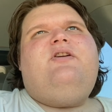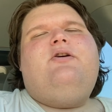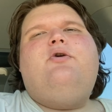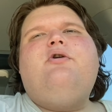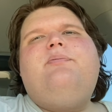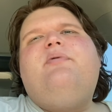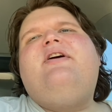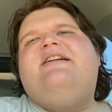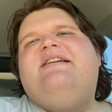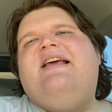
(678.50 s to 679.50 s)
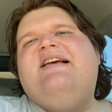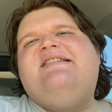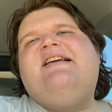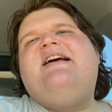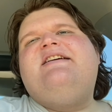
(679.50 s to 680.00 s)
corporate
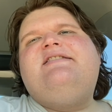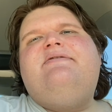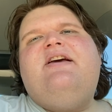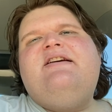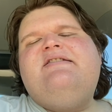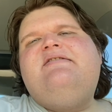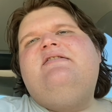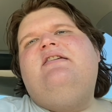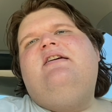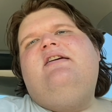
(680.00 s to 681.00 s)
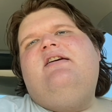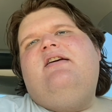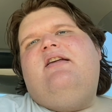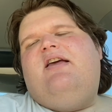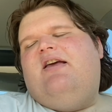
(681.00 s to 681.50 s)
kiss ass face.
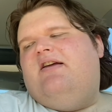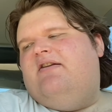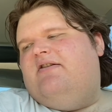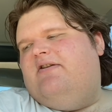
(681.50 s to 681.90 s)
And